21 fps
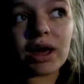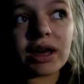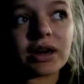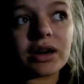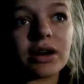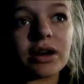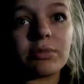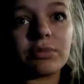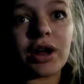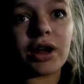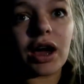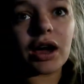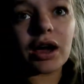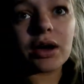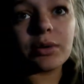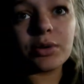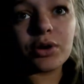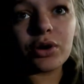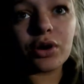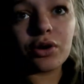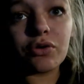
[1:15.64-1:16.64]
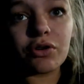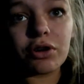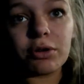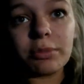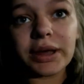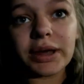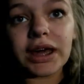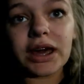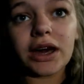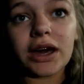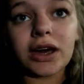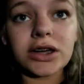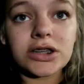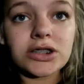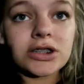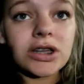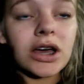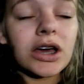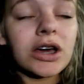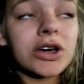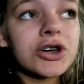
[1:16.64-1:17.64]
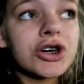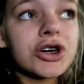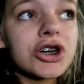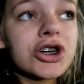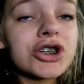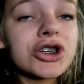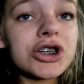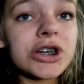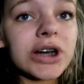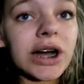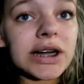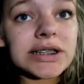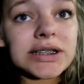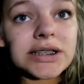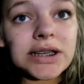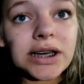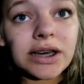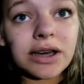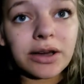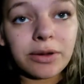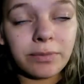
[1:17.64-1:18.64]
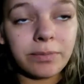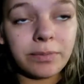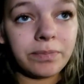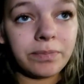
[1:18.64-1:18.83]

ended up not coming over because she got sick.